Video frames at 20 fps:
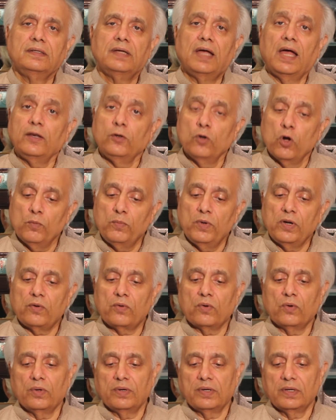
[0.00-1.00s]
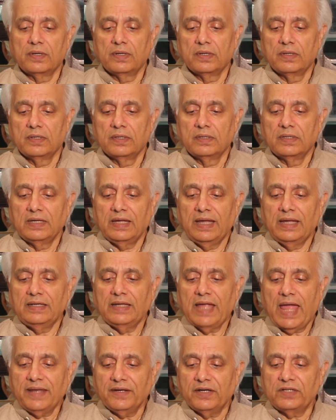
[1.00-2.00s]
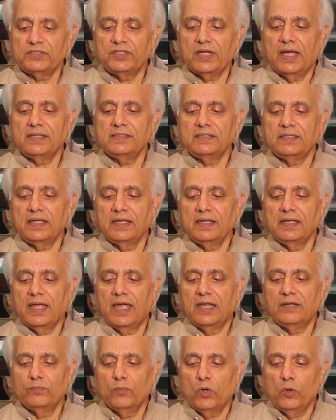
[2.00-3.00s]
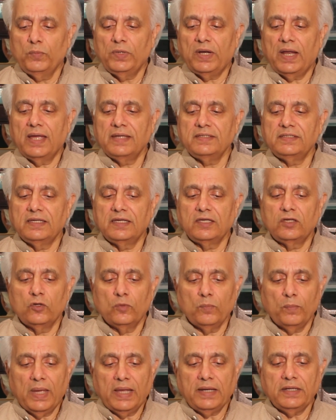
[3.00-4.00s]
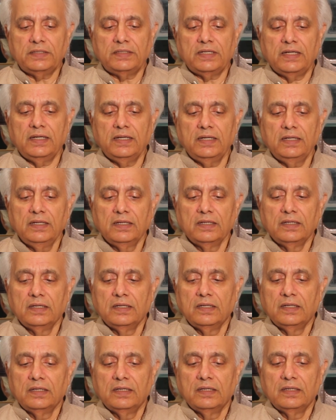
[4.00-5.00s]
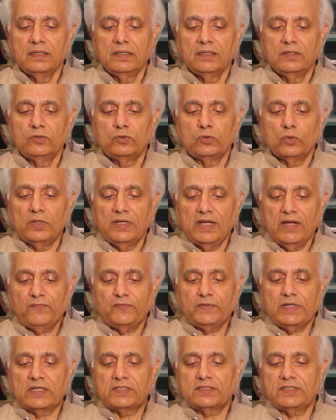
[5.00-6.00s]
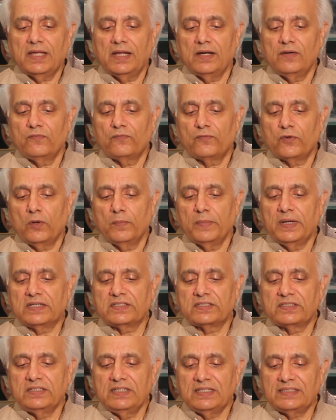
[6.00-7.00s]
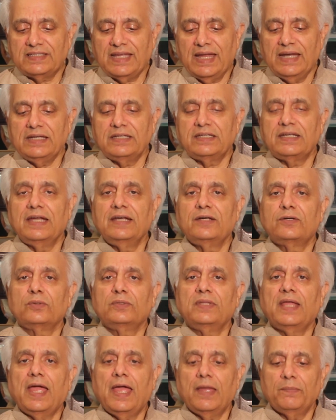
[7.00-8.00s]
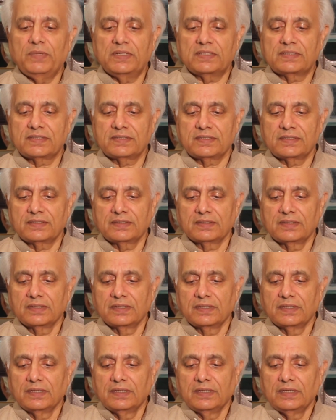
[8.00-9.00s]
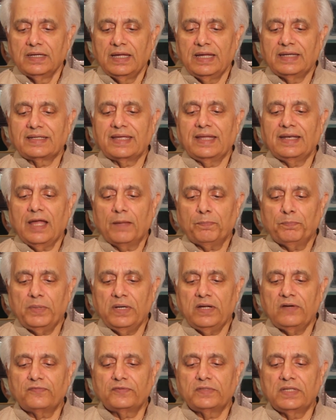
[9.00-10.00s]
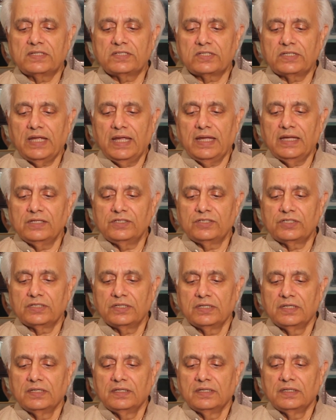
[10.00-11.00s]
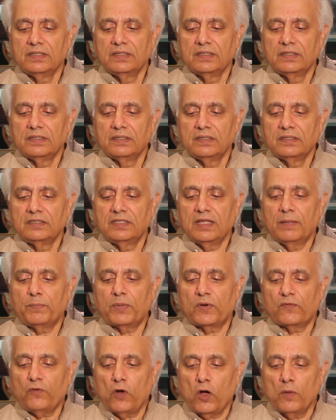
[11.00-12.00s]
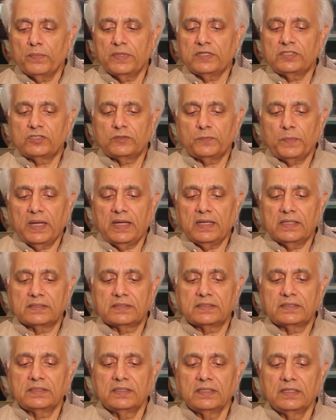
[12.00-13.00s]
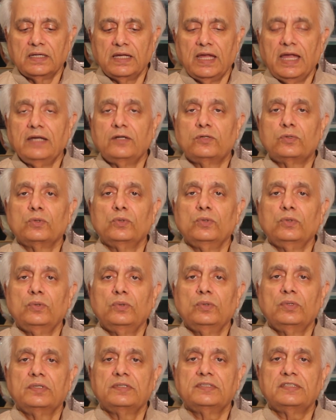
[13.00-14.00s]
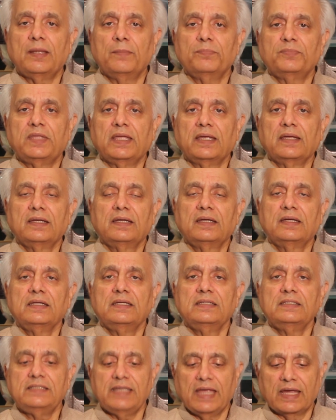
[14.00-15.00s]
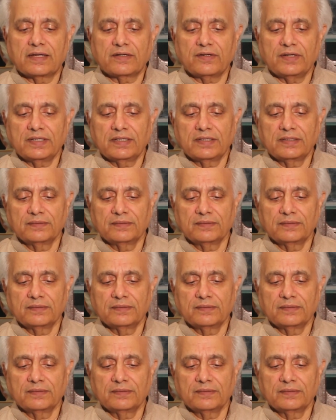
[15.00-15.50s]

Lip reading: a noble role, in energizing and mobilizing humanity to lift itself from its descent into the abyss. It can uplift the stage, the performance space, into something sacred.